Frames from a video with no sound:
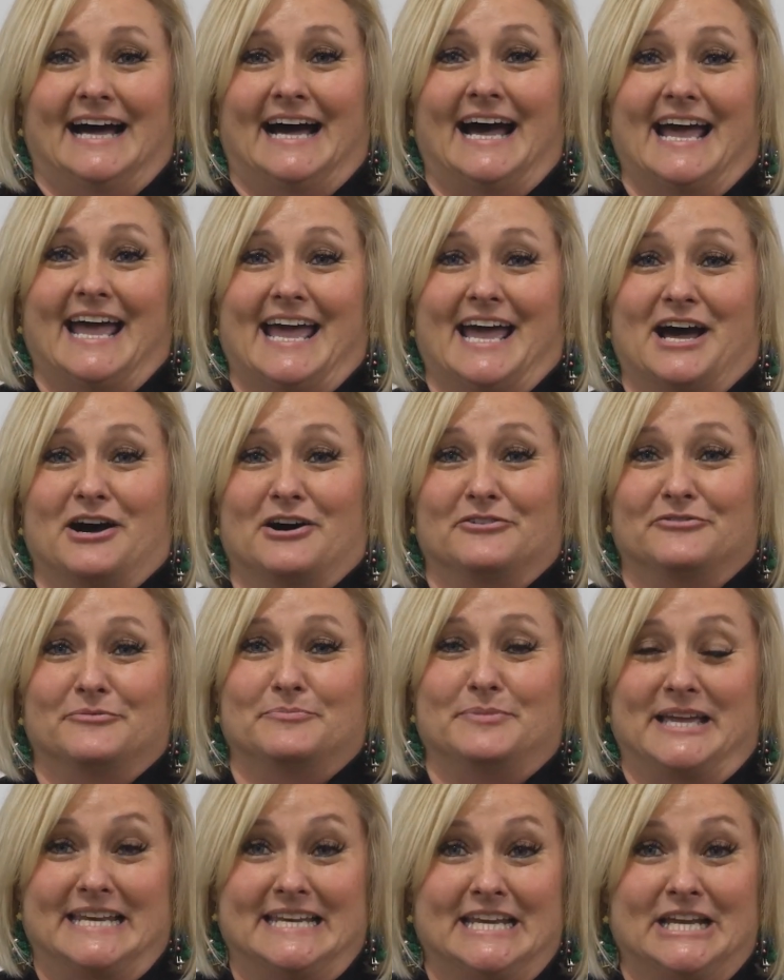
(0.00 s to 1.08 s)
I have
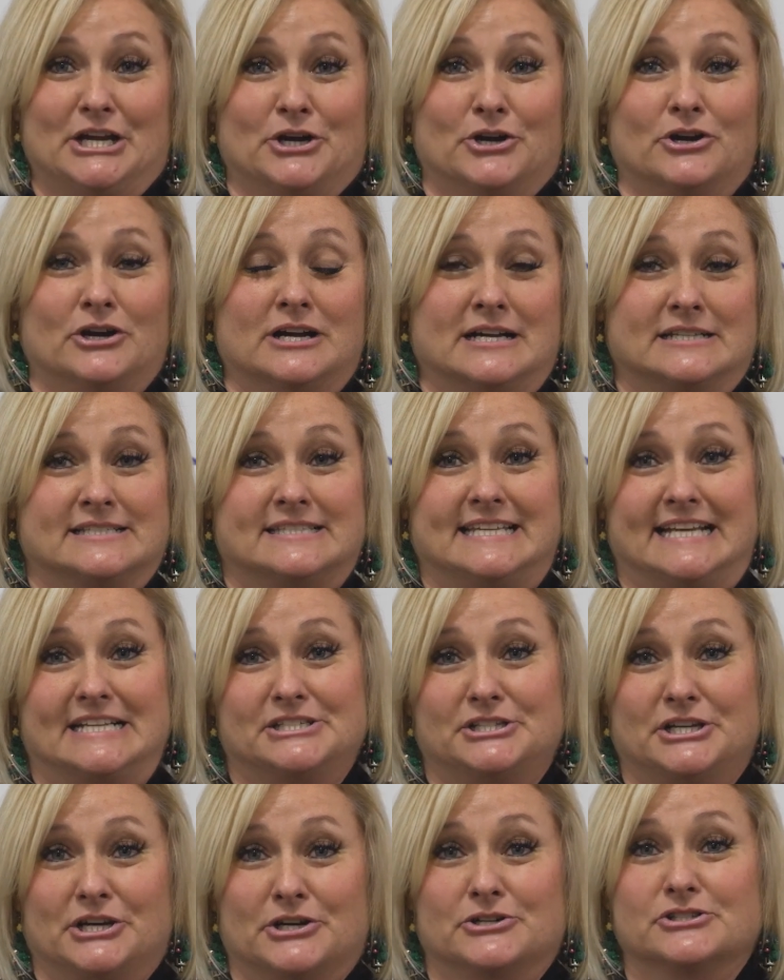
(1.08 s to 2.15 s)
been here
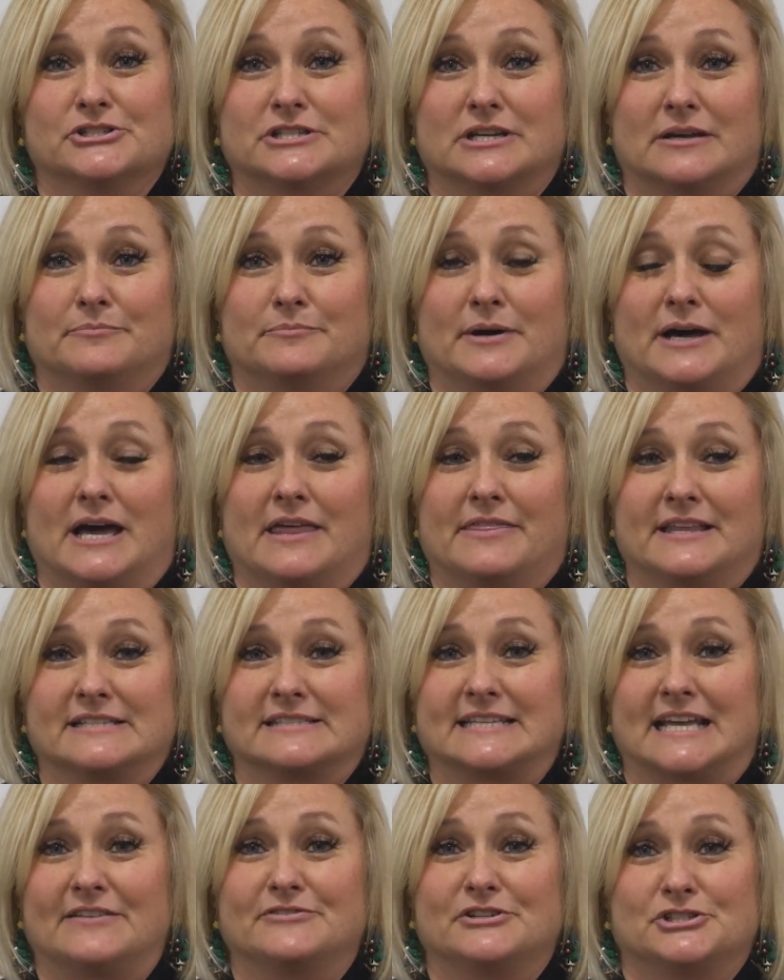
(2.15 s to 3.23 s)
6 years, but
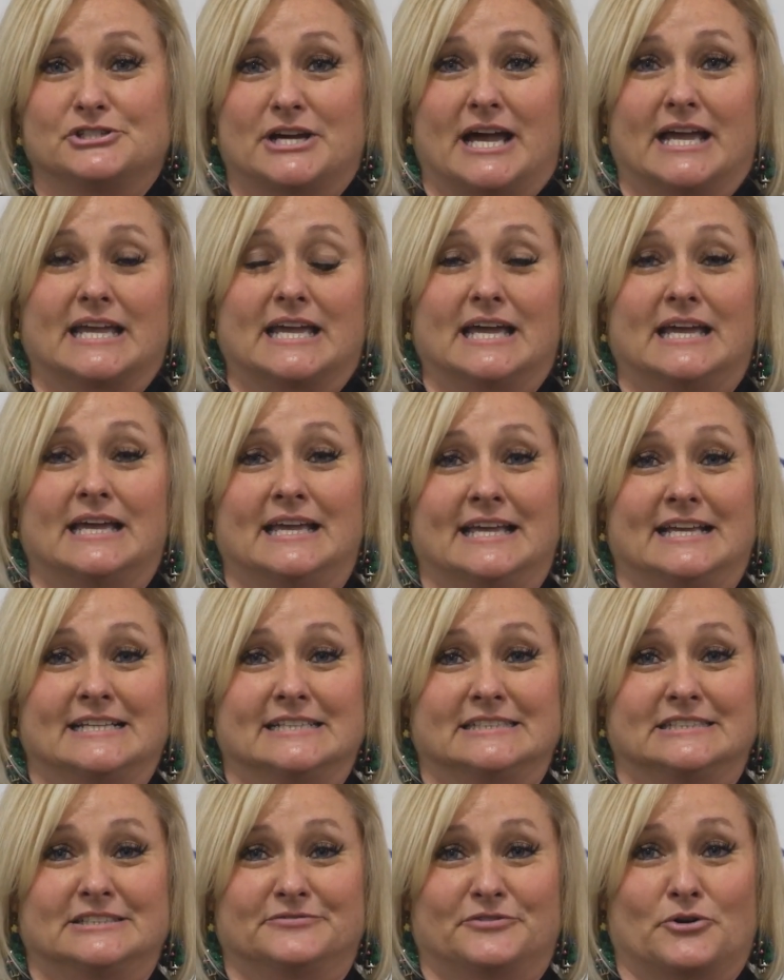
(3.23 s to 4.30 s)
this safety jacket
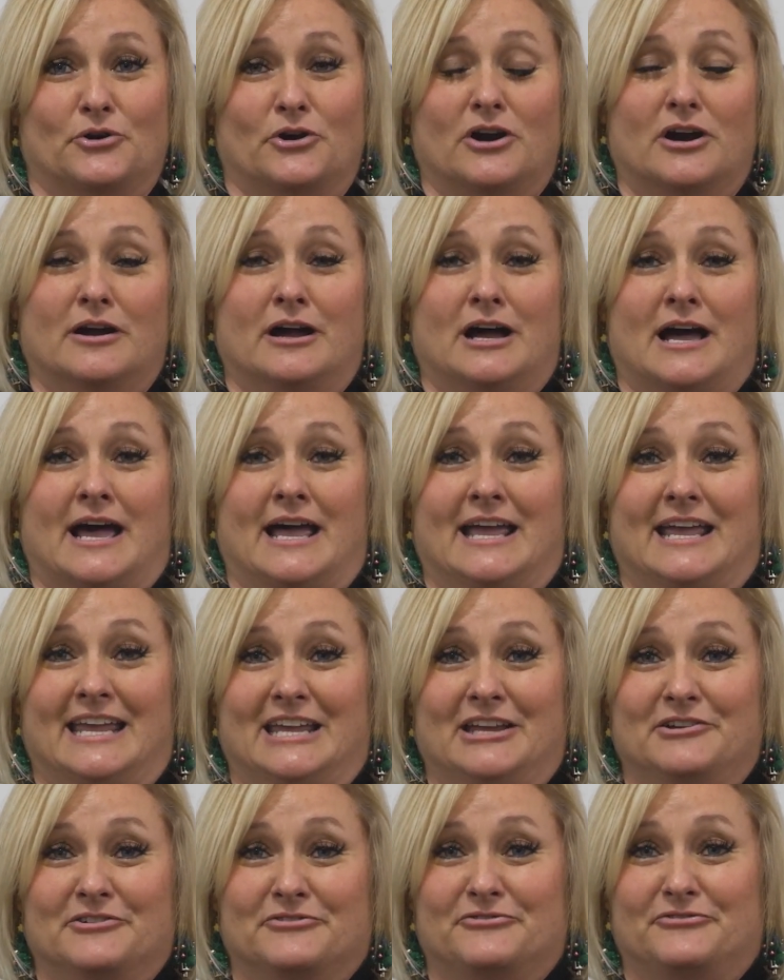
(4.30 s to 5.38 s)
is for
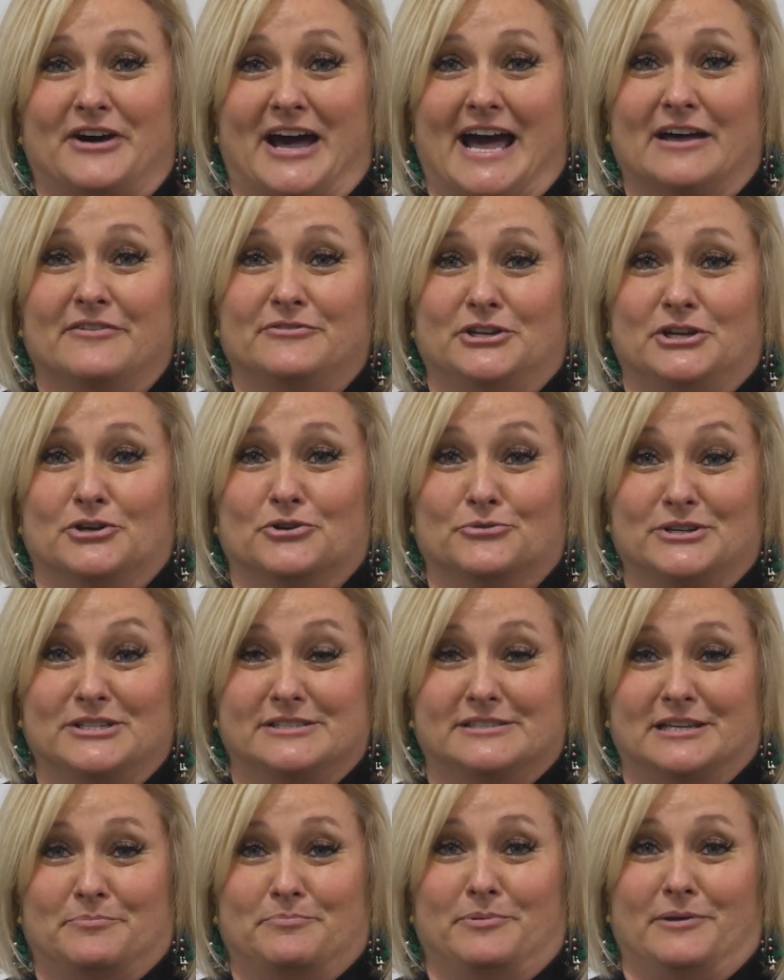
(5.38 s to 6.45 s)
a 5-year
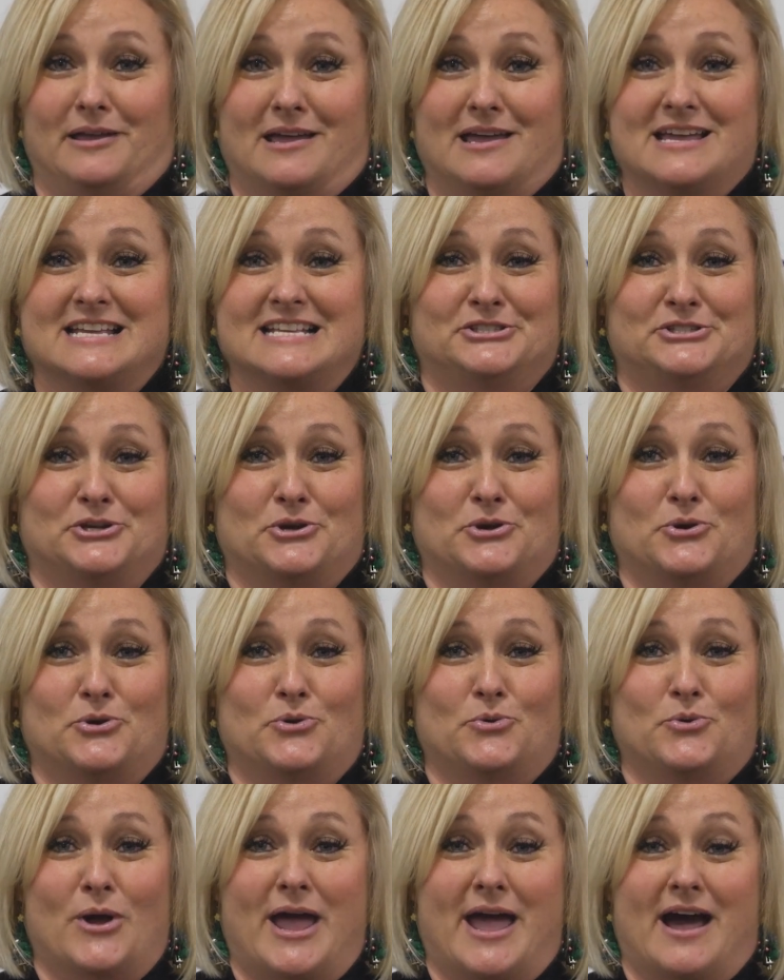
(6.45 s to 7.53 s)
recipient
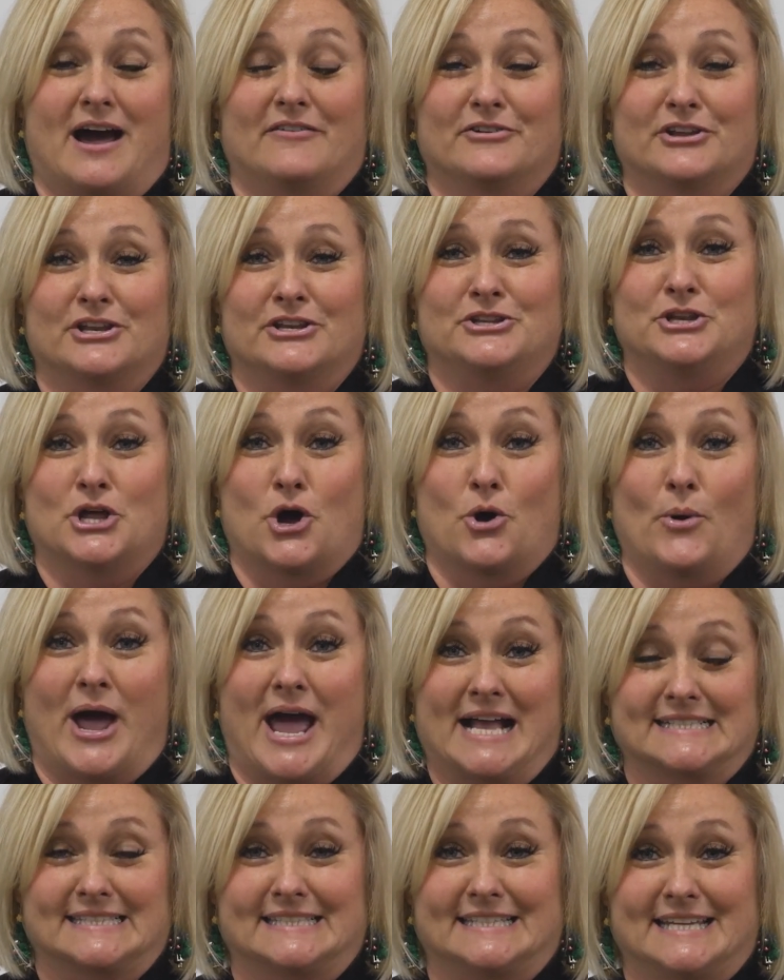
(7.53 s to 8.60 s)
to have no
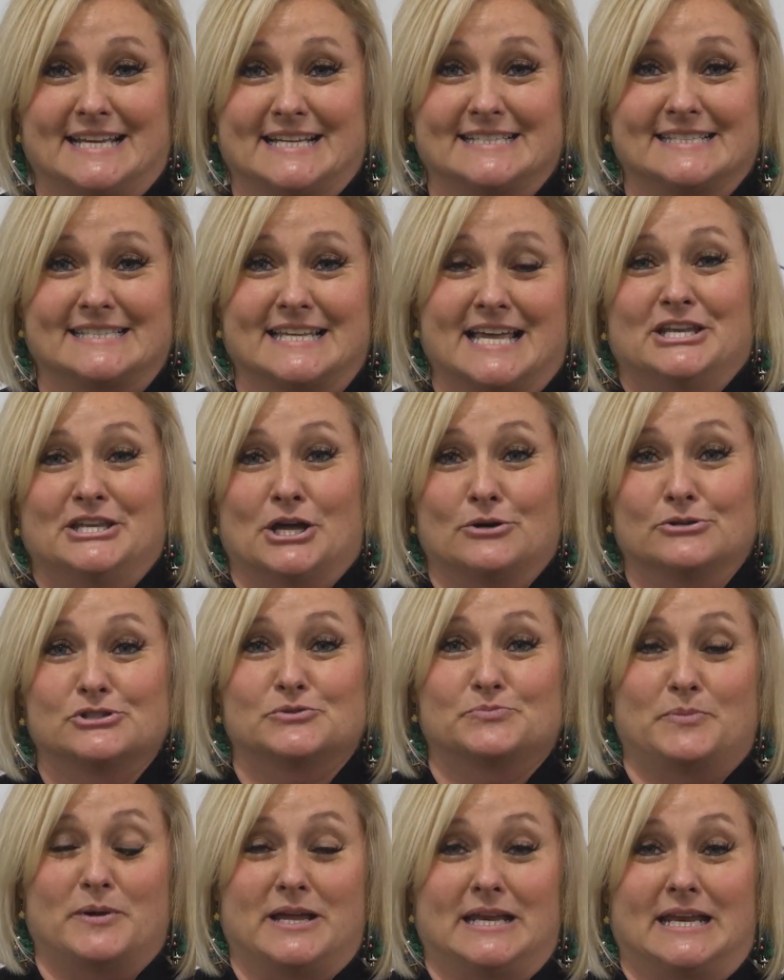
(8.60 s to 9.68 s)
accidents, no
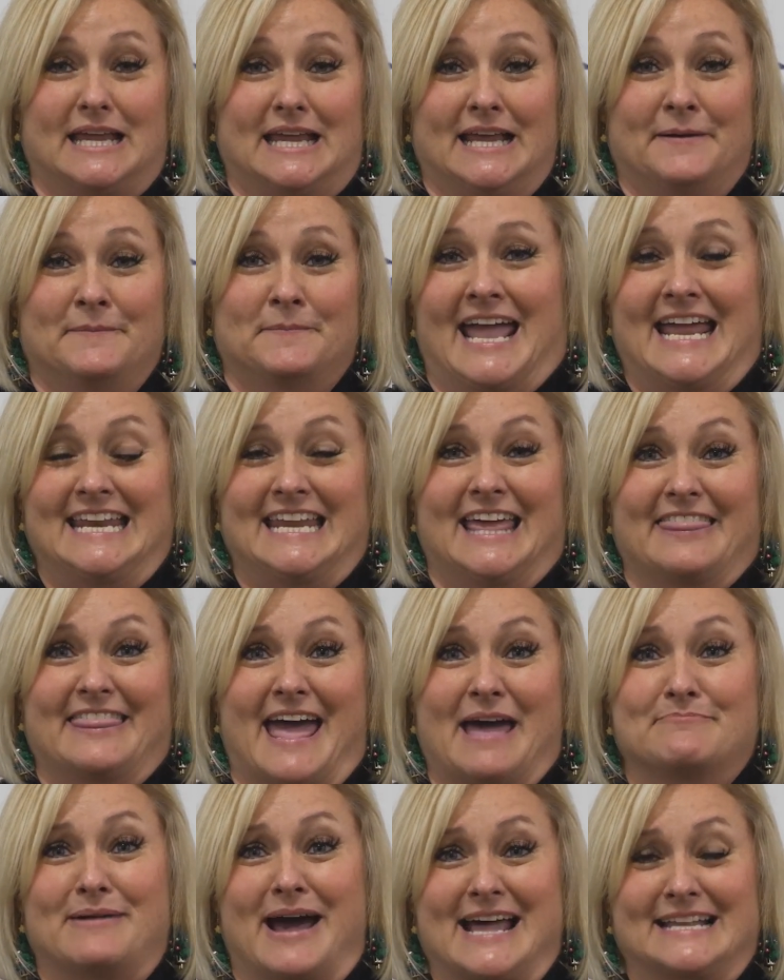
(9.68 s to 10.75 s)
speeding, any of
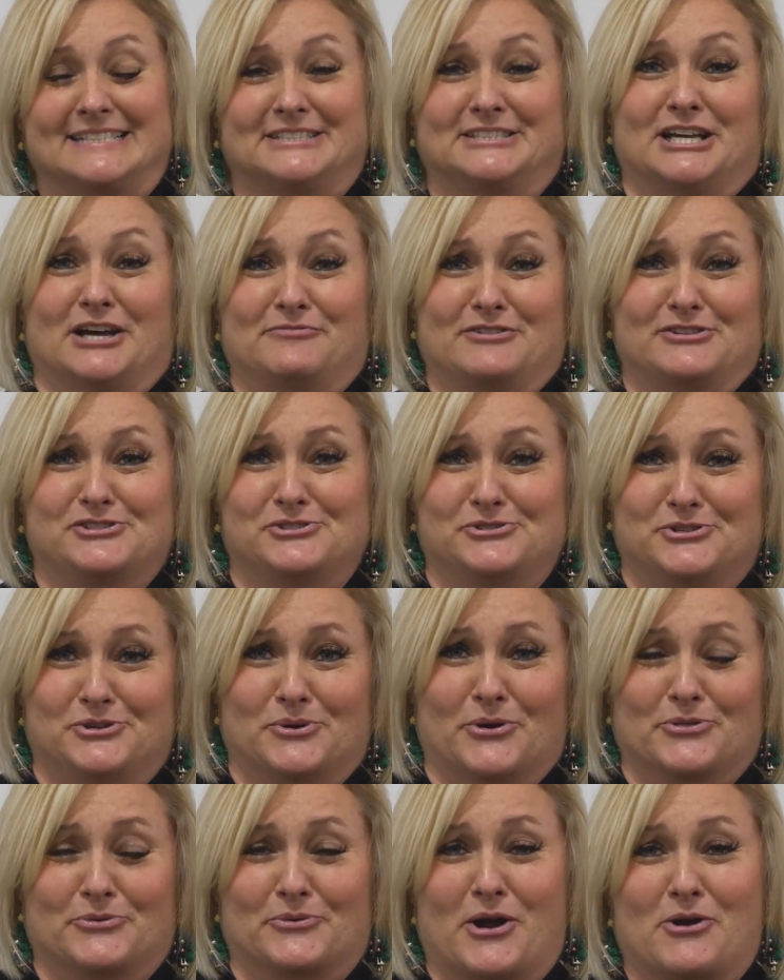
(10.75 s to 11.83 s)
that bad stuff that you do
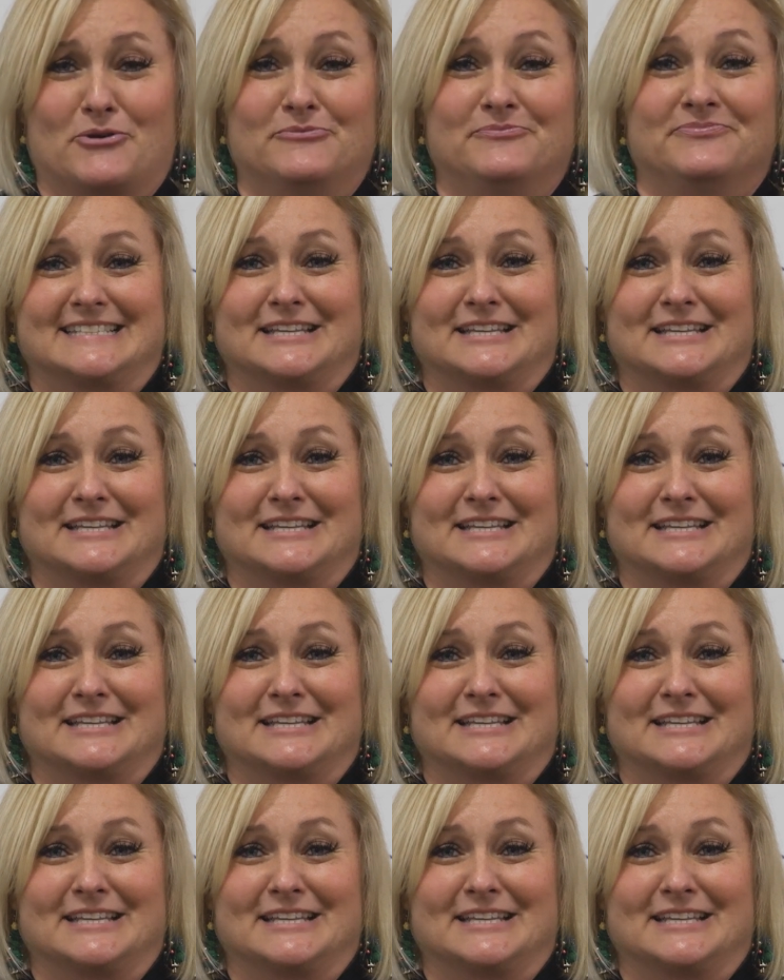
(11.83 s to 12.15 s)
on the road.